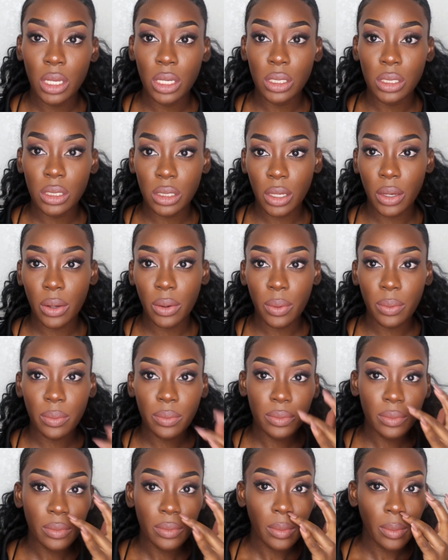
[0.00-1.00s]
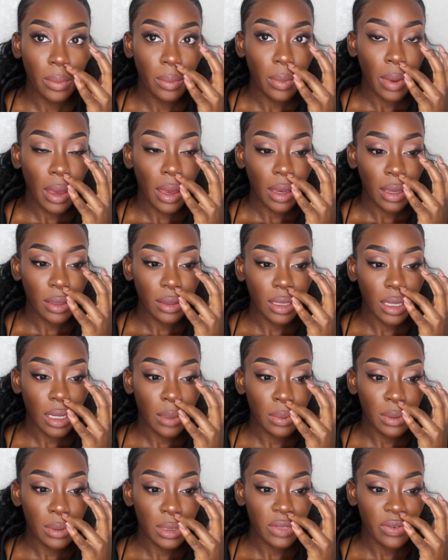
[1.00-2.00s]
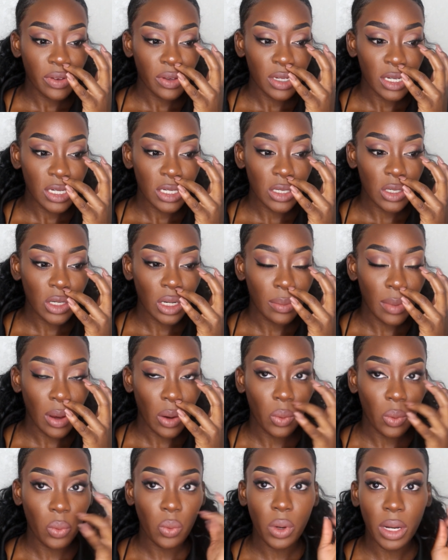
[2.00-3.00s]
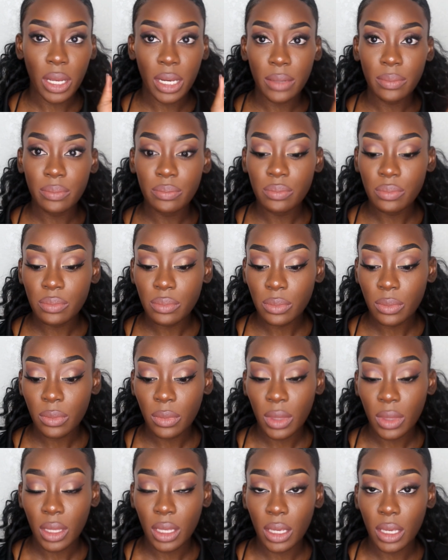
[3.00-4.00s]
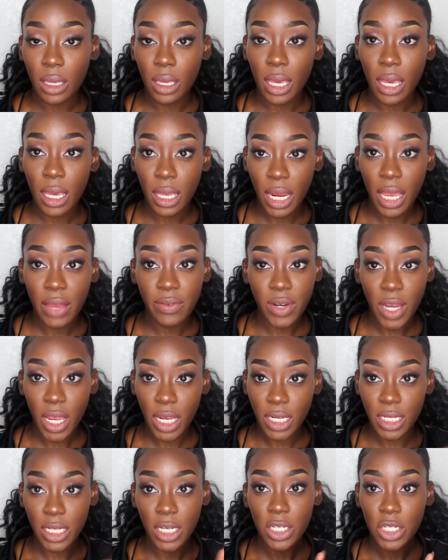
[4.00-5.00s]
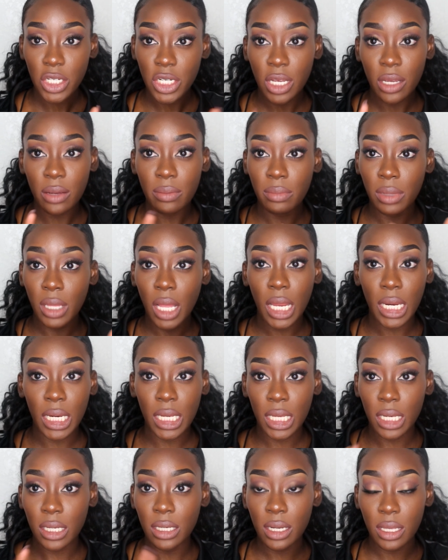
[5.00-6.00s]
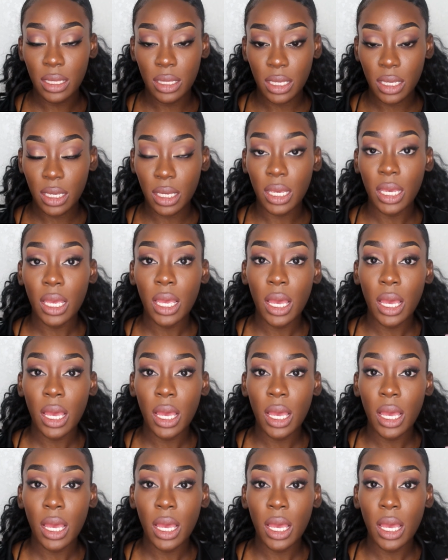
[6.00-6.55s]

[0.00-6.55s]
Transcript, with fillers: So I think I put this foundation on about one, and I've not touched up, blotted, nothing.